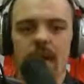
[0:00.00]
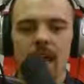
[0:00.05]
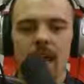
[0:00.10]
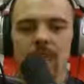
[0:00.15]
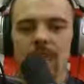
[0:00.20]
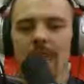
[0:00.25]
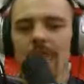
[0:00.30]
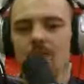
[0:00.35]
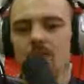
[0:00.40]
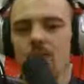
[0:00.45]

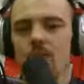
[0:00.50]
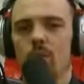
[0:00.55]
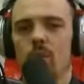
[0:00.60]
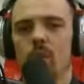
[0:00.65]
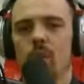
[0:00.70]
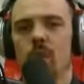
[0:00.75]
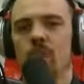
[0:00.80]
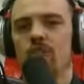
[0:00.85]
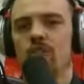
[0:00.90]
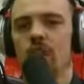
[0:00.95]
And that's what
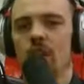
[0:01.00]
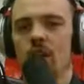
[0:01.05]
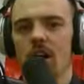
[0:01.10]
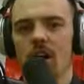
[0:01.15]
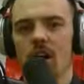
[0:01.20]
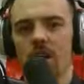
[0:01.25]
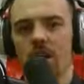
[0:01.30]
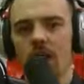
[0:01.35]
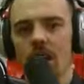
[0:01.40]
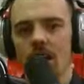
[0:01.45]
we're going to
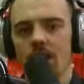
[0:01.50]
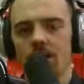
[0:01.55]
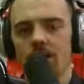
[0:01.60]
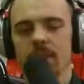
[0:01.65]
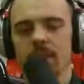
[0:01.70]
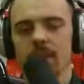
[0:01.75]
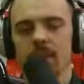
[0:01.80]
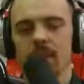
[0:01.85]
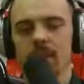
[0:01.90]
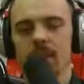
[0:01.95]
talk about
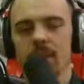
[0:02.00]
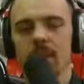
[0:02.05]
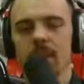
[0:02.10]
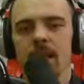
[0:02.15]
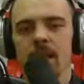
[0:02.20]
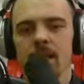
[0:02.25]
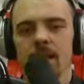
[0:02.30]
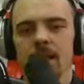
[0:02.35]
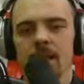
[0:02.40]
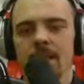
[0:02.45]
today,
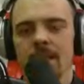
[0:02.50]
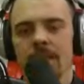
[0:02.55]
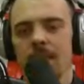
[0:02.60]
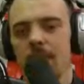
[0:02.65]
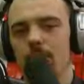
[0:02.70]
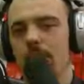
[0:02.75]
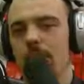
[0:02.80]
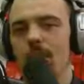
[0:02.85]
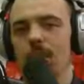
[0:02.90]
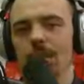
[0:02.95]
is
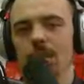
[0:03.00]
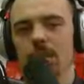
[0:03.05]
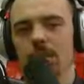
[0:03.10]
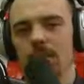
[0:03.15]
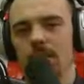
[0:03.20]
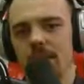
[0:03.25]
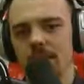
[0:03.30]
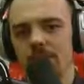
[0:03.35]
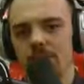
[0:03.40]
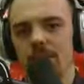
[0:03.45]
that
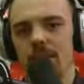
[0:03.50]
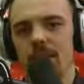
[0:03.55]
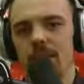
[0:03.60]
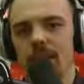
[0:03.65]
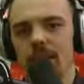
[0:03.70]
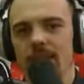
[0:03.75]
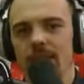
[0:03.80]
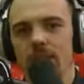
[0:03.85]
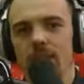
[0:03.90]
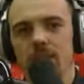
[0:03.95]
private pension
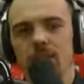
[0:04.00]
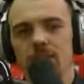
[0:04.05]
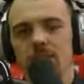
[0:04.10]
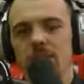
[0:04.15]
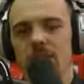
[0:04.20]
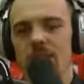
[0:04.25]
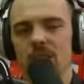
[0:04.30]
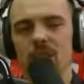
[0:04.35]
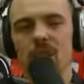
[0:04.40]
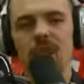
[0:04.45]
plan that we
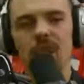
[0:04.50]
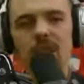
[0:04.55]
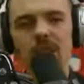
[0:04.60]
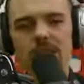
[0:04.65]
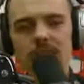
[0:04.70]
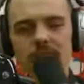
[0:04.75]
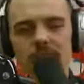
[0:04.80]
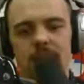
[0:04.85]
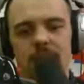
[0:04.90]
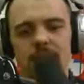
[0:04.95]

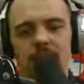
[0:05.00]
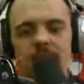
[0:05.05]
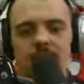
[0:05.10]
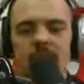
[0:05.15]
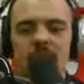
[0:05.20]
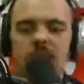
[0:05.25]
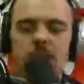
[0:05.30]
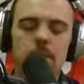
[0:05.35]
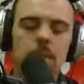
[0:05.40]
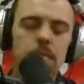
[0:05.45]
specialize in.
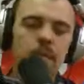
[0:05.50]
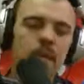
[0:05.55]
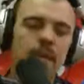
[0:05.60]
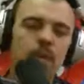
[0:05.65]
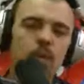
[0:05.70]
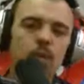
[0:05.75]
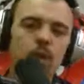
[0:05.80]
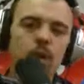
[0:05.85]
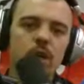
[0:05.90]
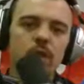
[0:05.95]
It's a
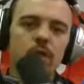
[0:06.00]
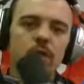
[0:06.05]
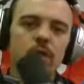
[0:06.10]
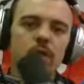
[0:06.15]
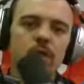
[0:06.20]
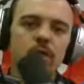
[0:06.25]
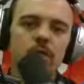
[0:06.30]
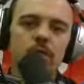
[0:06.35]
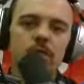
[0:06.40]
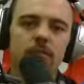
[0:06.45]
plan where you
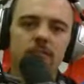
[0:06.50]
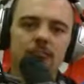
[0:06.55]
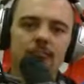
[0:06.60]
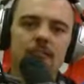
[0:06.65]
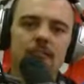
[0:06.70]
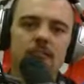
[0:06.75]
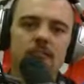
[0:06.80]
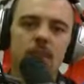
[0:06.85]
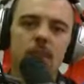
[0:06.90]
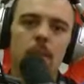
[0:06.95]
can
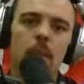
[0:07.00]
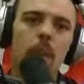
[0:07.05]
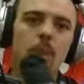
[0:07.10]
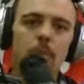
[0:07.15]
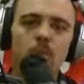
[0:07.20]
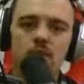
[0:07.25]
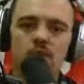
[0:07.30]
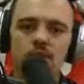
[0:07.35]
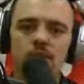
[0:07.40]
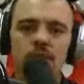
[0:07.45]
invest a
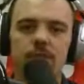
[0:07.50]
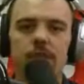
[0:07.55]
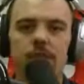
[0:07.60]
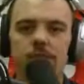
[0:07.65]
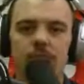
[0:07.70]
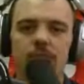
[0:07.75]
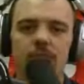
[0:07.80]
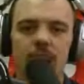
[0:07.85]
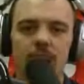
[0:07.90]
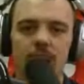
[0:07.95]
portion of
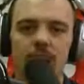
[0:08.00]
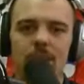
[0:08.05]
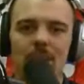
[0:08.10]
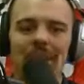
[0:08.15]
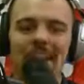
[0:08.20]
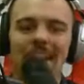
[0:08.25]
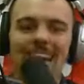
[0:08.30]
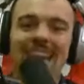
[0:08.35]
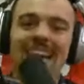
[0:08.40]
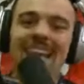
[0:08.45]
your
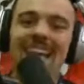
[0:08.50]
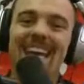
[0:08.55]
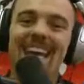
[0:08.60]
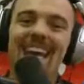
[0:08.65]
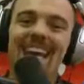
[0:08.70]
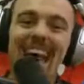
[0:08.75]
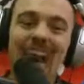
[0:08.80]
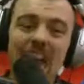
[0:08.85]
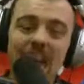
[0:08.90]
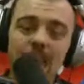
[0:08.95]
retirement and
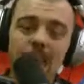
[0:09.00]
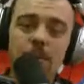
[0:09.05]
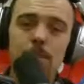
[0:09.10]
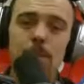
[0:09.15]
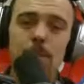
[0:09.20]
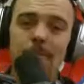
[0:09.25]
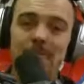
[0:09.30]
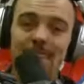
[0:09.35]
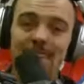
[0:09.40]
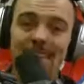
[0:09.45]
get
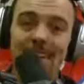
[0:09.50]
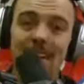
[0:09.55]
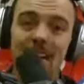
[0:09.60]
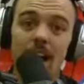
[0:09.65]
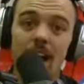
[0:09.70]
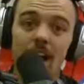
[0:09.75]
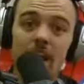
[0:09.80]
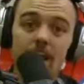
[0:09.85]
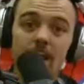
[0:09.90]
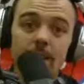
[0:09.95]
8%
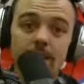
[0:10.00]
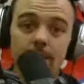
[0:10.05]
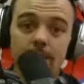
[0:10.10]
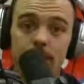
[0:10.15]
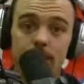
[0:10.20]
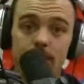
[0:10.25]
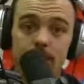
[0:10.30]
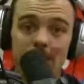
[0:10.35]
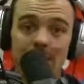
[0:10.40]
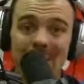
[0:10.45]
up
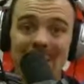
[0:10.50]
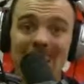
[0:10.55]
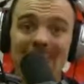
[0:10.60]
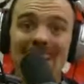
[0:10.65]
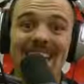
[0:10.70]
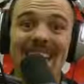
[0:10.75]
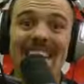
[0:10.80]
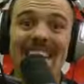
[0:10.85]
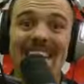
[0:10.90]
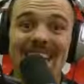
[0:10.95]
front,
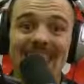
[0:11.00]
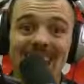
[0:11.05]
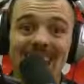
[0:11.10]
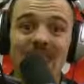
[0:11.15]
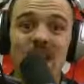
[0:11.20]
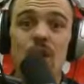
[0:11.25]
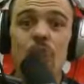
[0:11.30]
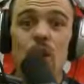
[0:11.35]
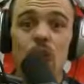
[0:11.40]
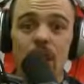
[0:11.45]

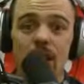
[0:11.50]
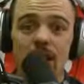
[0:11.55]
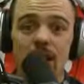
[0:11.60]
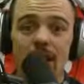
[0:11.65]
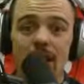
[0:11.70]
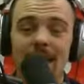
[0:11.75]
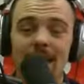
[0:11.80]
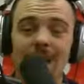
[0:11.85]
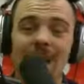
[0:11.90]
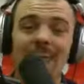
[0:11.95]
day
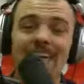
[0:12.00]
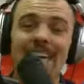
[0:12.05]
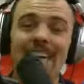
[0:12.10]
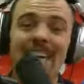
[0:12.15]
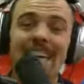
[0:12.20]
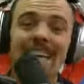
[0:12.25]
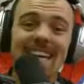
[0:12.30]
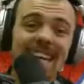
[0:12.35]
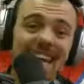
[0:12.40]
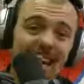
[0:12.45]
one, and
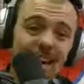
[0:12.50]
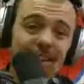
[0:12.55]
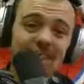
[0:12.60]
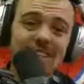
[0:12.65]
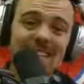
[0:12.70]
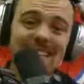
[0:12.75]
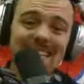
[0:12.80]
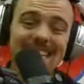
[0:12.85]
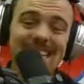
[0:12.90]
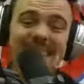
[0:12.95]
get a
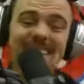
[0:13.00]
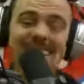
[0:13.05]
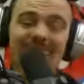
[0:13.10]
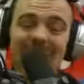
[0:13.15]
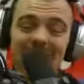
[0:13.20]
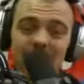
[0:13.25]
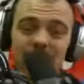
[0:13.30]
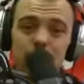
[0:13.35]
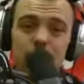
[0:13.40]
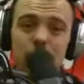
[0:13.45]
guaranteed
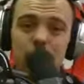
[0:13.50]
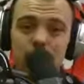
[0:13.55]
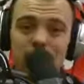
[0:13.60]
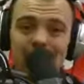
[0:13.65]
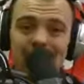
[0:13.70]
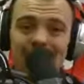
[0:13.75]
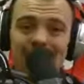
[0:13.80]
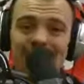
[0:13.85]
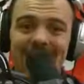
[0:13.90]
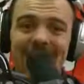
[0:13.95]

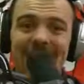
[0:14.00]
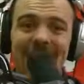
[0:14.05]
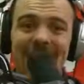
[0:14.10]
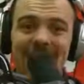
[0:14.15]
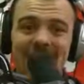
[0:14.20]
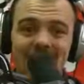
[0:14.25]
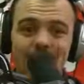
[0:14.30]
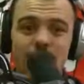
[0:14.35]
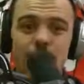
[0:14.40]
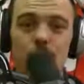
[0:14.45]
7%
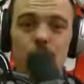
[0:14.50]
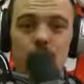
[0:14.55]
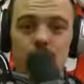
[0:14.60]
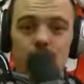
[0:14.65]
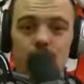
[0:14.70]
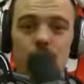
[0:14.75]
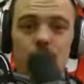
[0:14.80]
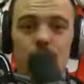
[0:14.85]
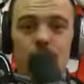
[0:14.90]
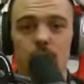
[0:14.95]
every
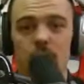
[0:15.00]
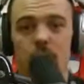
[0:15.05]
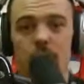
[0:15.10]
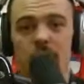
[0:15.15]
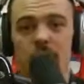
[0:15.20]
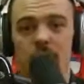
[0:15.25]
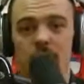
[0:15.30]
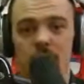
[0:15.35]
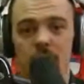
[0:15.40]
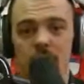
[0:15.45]
year for
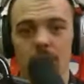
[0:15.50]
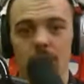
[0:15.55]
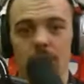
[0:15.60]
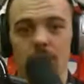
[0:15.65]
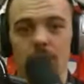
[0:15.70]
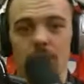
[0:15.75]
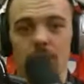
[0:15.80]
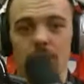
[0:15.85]
retirement.